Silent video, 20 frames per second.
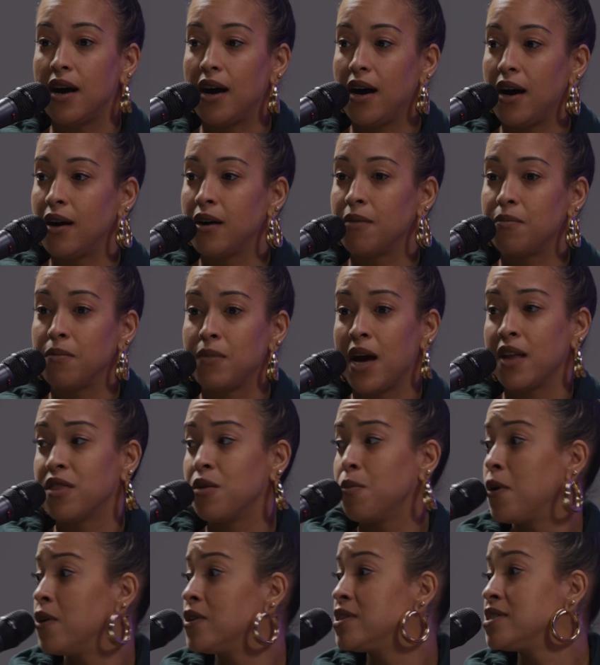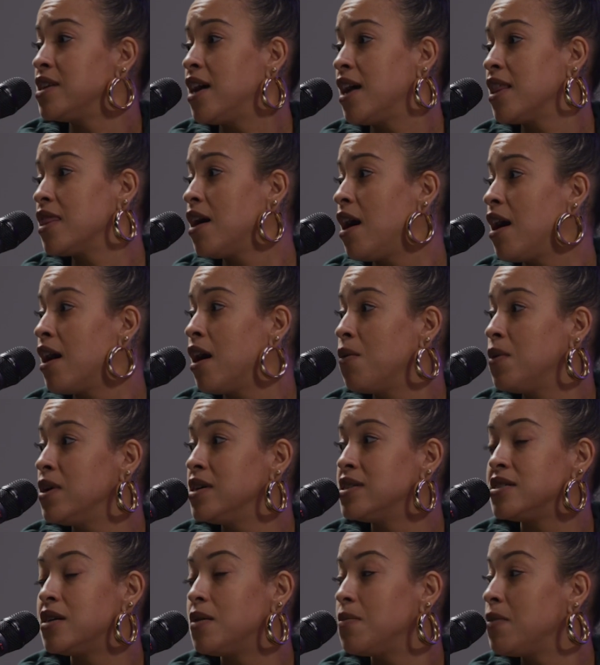I'm not the person I thought I
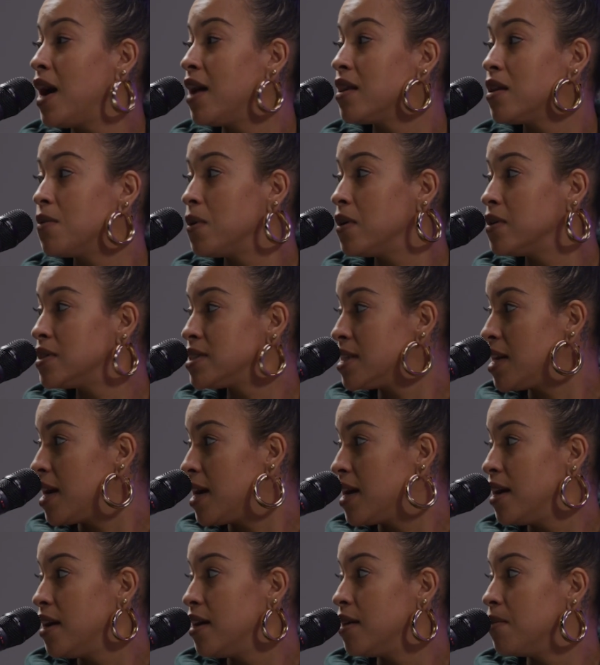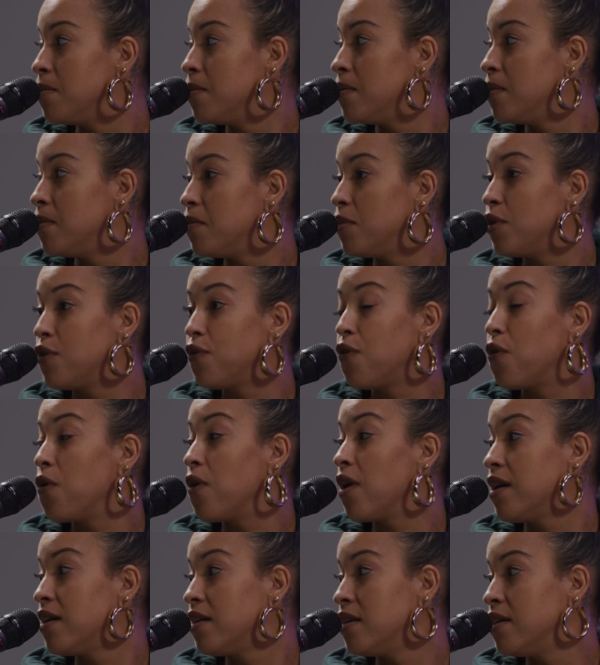was, and I'm not the person I am
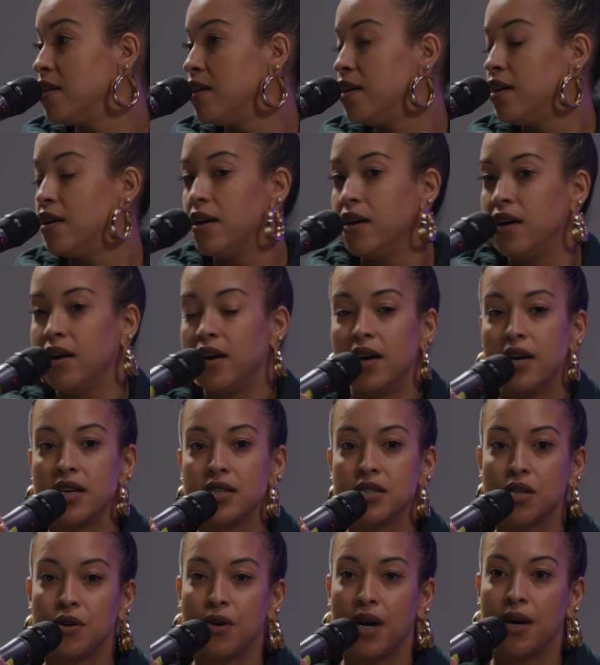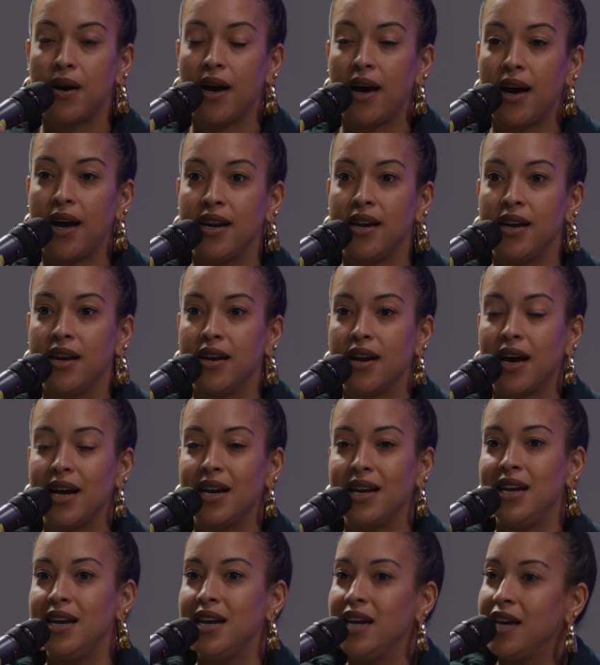before. So I
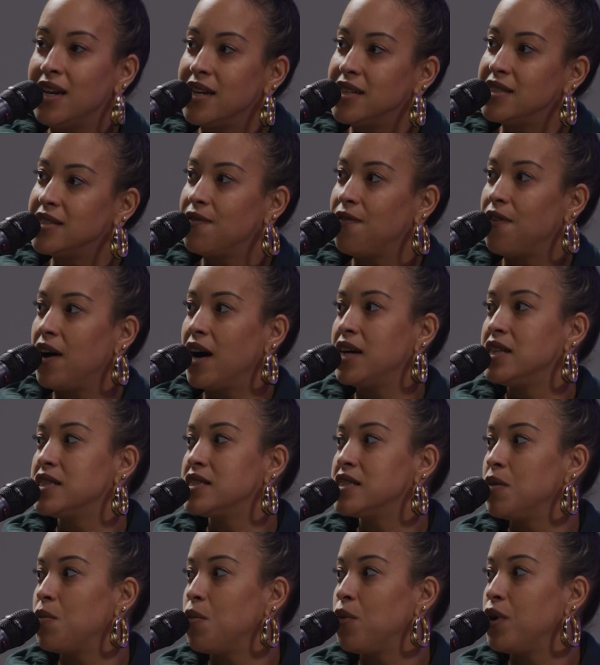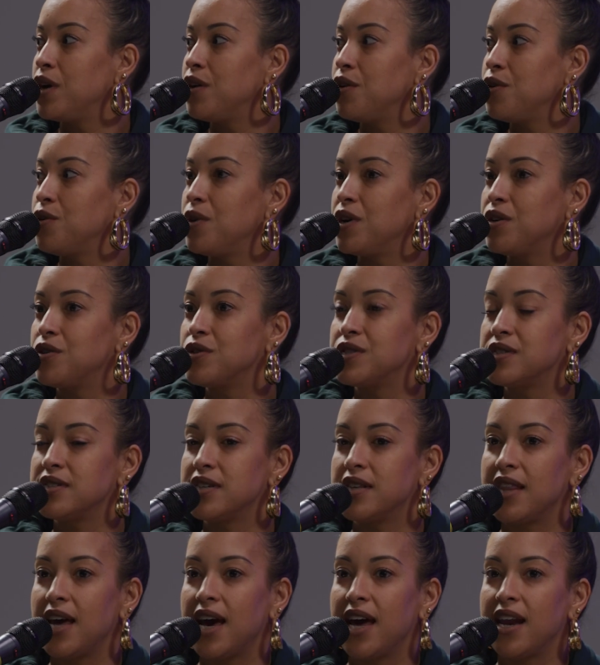needed to find someone who
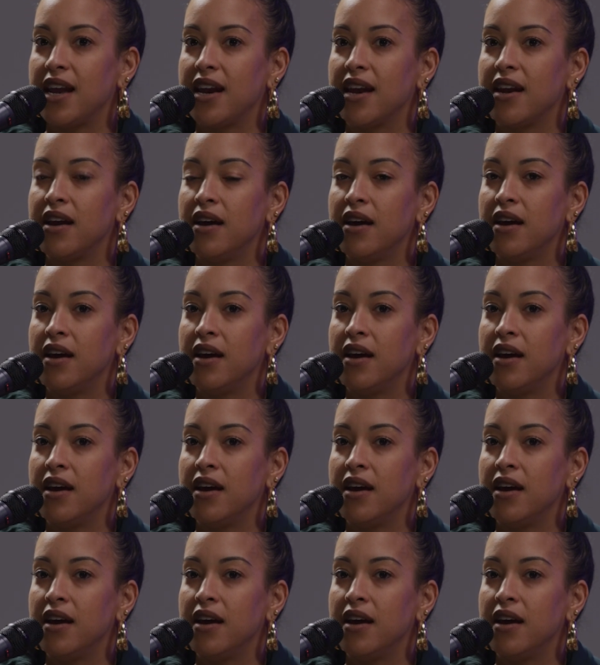understood that. And